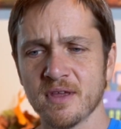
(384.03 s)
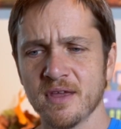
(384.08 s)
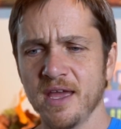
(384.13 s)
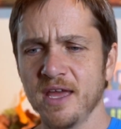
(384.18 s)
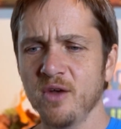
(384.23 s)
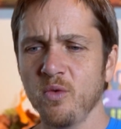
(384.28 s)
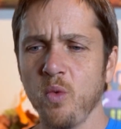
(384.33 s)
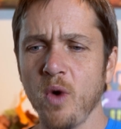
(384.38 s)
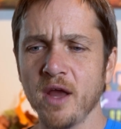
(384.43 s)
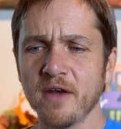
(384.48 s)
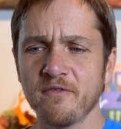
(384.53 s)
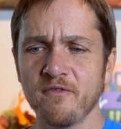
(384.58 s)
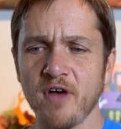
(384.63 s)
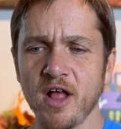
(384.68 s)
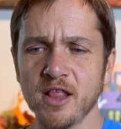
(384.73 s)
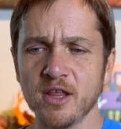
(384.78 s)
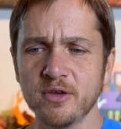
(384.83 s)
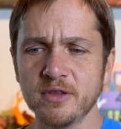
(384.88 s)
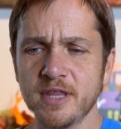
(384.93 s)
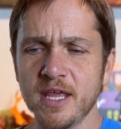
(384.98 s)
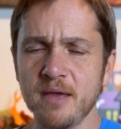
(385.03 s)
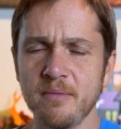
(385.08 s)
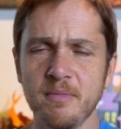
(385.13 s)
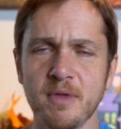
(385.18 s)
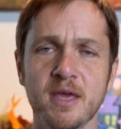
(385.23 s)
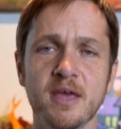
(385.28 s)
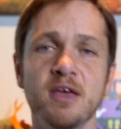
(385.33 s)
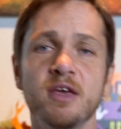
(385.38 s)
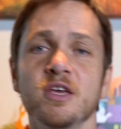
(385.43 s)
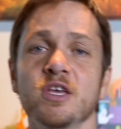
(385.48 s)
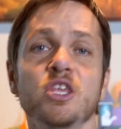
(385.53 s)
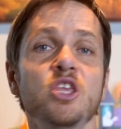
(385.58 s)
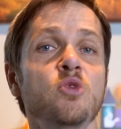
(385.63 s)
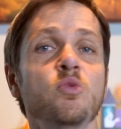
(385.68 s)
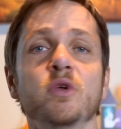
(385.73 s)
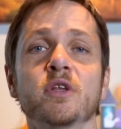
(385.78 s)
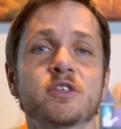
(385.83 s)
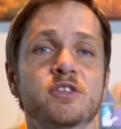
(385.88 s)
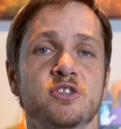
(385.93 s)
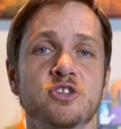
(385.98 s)
And what followed them, you
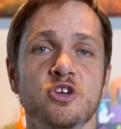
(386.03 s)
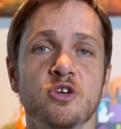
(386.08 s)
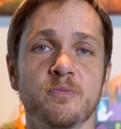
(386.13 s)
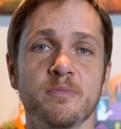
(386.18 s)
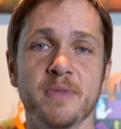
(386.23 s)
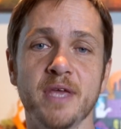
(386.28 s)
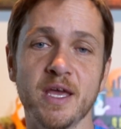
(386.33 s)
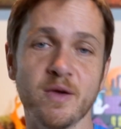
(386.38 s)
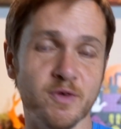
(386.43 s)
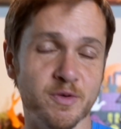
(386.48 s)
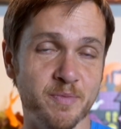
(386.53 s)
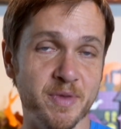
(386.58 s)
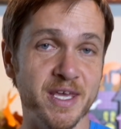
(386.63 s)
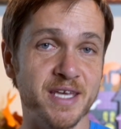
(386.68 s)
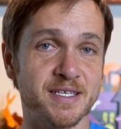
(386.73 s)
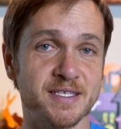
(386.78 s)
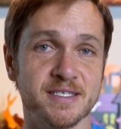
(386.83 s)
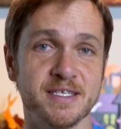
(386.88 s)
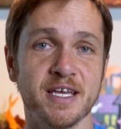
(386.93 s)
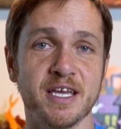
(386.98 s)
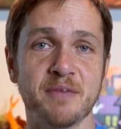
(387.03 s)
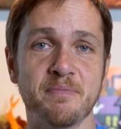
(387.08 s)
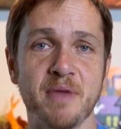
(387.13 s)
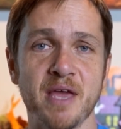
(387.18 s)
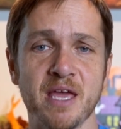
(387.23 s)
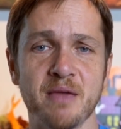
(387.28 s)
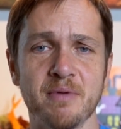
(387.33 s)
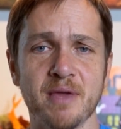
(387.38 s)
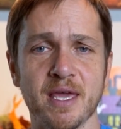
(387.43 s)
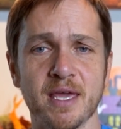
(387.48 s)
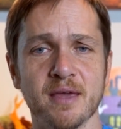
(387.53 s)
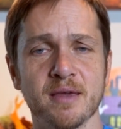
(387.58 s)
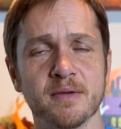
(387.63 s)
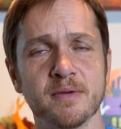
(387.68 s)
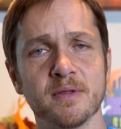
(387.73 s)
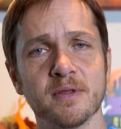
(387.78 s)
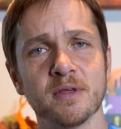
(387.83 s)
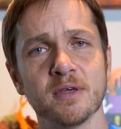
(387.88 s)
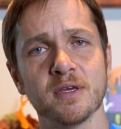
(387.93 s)
would assume it would be a stick baby.